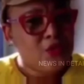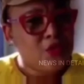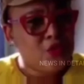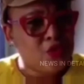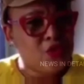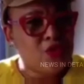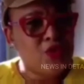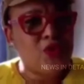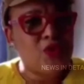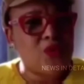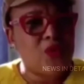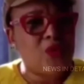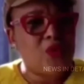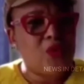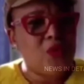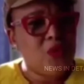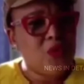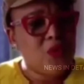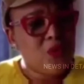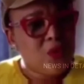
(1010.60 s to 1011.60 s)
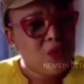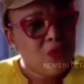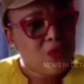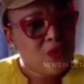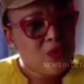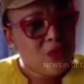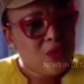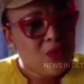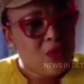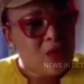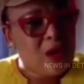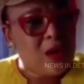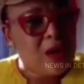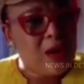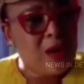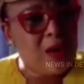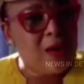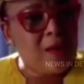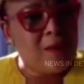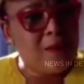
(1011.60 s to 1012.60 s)
to
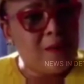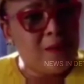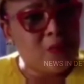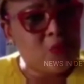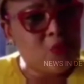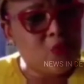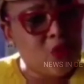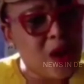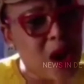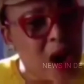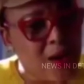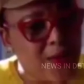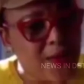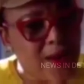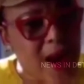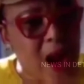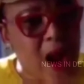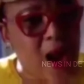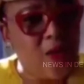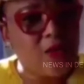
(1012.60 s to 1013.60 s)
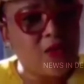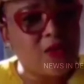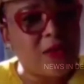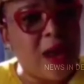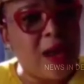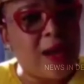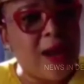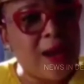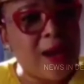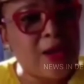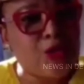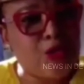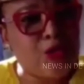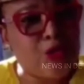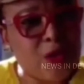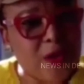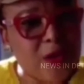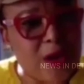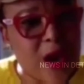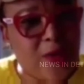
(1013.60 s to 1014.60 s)
uh, um, to carry out an
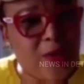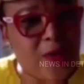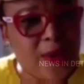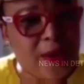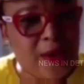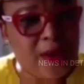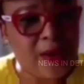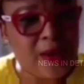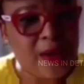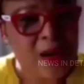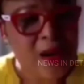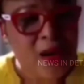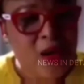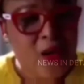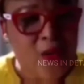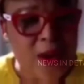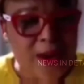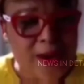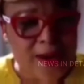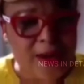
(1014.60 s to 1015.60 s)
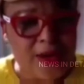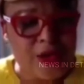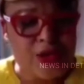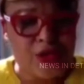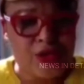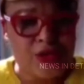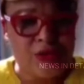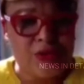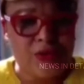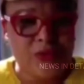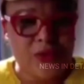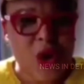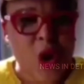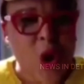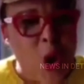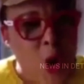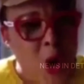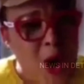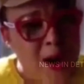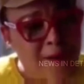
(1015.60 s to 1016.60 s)
extraordinary rendition
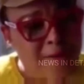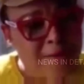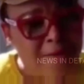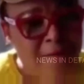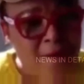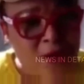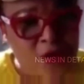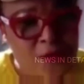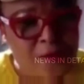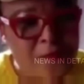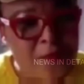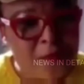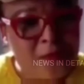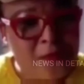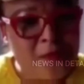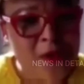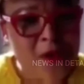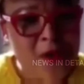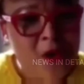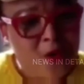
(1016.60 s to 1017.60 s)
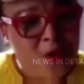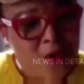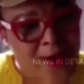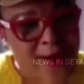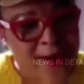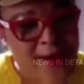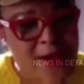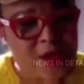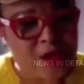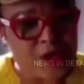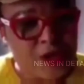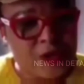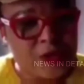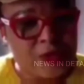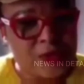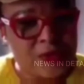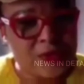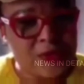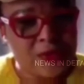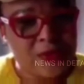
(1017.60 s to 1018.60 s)
or a forceful
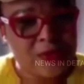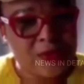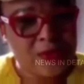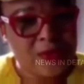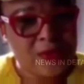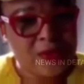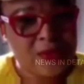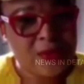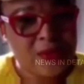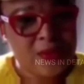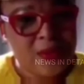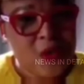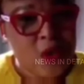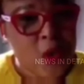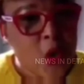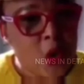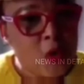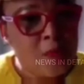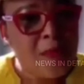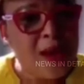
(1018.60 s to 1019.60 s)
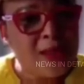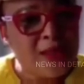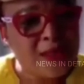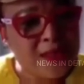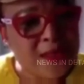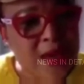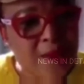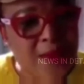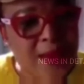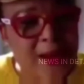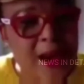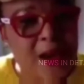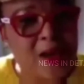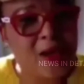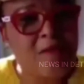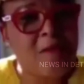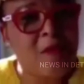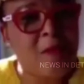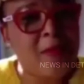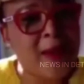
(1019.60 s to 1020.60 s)
rendition on Mazi Nnamdi
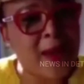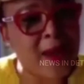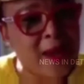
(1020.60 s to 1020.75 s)
Kanu from